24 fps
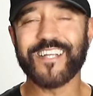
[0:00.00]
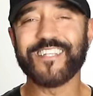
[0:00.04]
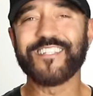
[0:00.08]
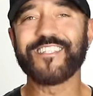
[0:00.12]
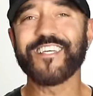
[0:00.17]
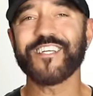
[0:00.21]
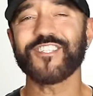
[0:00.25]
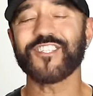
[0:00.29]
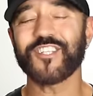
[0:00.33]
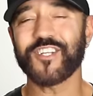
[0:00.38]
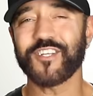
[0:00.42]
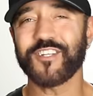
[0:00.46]

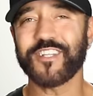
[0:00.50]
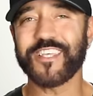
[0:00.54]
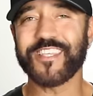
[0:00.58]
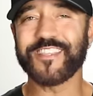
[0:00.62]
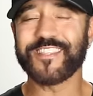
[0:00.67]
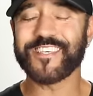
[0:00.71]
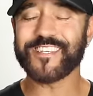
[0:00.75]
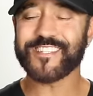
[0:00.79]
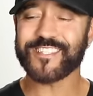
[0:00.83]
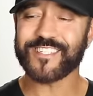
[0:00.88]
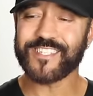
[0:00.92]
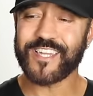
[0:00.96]
Additionally,
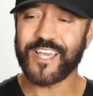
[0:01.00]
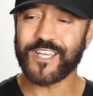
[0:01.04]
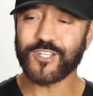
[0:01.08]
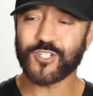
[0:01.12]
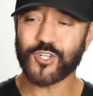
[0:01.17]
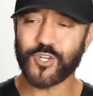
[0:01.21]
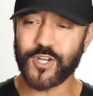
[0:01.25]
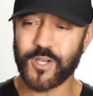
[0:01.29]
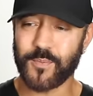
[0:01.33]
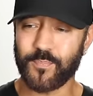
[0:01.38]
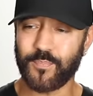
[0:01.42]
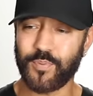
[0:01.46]
this
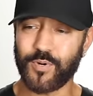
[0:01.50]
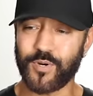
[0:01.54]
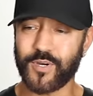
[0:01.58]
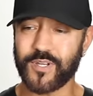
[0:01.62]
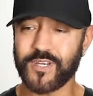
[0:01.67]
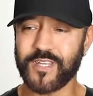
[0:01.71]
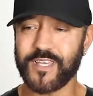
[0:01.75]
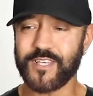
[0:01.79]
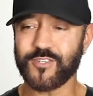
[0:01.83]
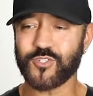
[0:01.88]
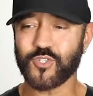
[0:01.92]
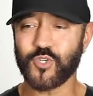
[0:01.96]
nature
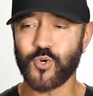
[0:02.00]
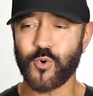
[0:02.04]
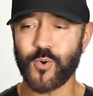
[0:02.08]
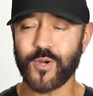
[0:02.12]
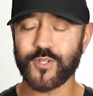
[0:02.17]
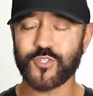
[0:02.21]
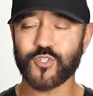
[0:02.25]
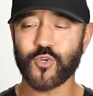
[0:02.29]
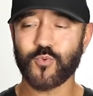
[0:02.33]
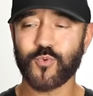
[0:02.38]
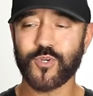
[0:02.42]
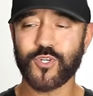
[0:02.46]
input is
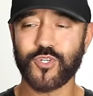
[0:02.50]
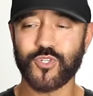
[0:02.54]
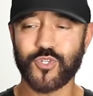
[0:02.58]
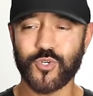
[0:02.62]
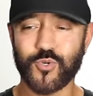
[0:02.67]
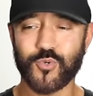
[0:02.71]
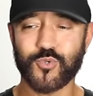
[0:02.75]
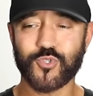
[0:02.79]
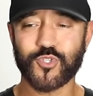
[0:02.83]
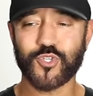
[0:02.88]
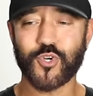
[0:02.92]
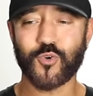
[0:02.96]
going to
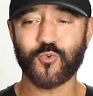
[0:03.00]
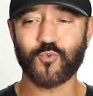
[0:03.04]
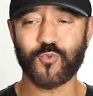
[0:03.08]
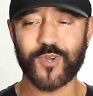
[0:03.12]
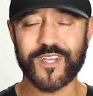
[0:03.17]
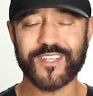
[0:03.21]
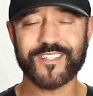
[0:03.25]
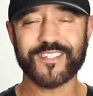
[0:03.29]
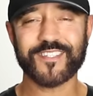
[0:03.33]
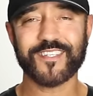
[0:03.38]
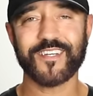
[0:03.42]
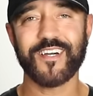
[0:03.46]
reduce your
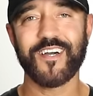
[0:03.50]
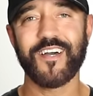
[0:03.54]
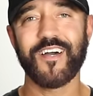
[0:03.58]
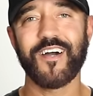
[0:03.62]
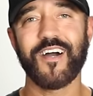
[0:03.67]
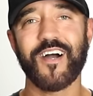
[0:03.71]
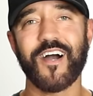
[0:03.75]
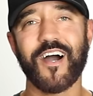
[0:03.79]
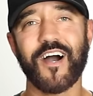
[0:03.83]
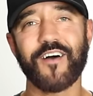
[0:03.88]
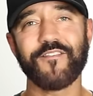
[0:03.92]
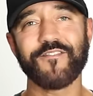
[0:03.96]
risk
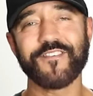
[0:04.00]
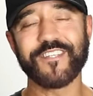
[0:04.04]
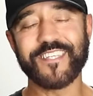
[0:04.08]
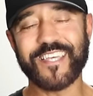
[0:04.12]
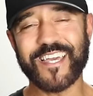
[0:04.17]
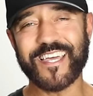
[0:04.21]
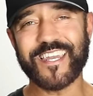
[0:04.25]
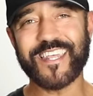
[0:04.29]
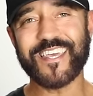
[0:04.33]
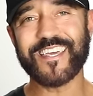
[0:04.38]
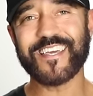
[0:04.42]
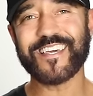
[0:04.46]
of
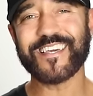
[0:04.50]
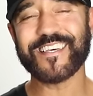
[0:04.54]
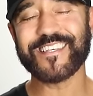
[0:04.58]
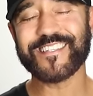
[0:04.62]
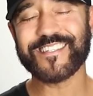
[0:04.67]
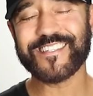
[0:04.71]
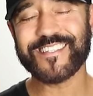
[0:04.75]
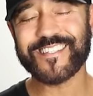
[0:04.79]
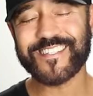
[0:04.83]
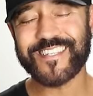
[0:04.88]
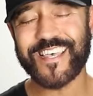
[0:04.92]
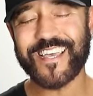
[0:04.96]
getting
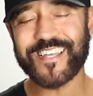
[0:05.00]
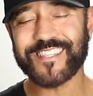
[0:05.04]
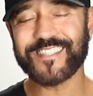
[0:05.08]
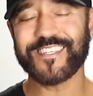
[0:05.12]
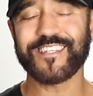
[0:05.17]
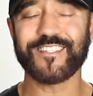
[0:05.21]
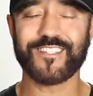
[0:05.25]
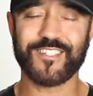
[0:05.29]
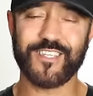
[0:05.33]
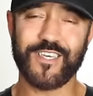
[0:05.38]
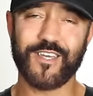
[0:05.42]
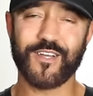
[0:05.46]
sick
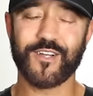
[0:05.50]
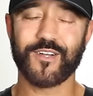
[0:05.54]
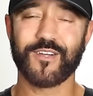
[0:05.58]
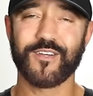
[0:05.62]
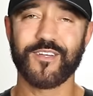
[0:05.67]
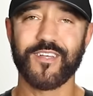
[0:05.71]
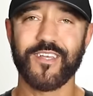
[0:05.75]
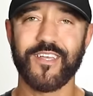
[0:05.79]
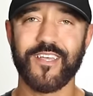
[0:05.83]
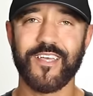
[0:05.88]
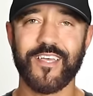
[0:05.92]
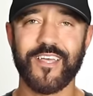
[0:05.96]
this year.
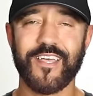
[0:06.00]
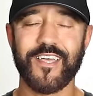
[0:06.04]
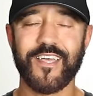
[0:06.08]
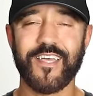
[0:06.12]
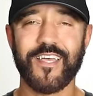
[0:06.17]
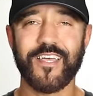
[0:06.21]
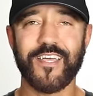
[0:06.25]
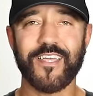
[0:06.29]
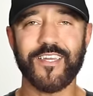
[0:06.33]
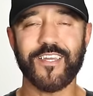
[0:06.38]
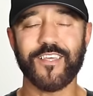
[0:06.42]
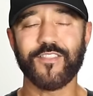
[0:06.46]

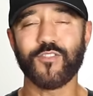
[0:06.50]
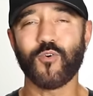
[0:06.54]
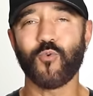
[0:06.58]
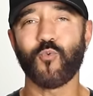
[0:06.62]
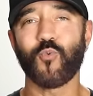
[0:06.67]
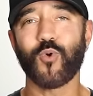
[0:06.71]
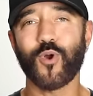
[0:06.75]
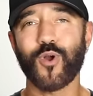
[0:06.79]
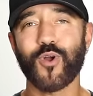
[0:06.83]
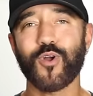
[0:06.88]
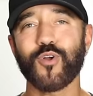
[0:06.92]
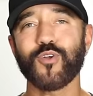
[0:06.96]
And in the
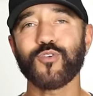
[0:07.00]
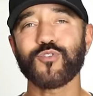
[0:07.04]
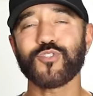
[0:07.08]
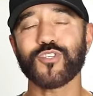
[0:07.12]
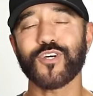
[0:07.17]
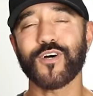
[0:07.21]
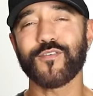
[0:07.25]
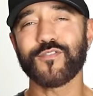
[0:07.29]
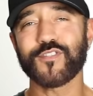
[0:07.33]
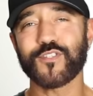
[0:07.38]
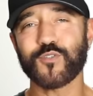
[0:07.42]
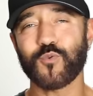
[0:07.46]
words
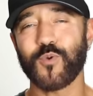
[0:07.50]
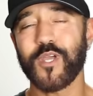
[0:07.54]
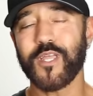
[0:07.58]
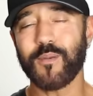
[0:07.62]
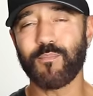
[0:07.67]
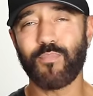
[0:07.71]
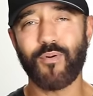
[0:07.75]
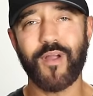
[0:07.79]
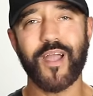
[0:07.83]
of Sweet